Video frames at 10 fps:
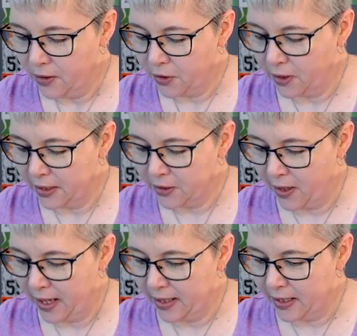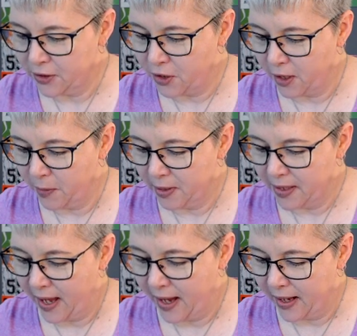So let's go ahead and get started with
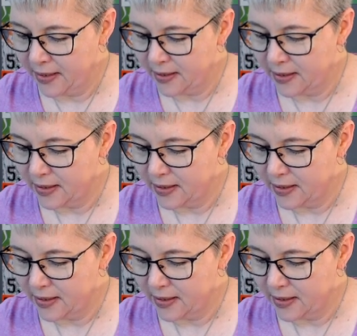that.